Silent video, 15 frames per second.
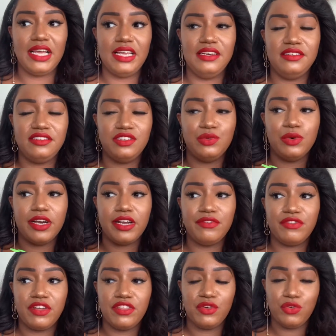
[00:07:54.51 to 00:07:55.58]
It is the
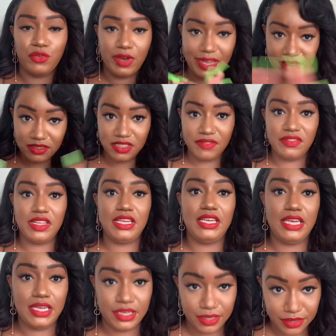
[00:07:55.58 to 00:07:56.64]
word for the rest of the
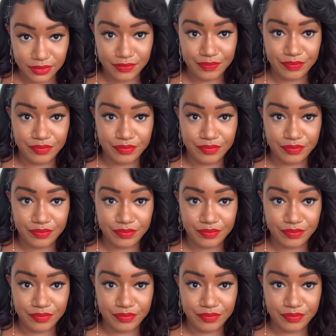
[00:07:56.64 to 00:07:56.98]
year.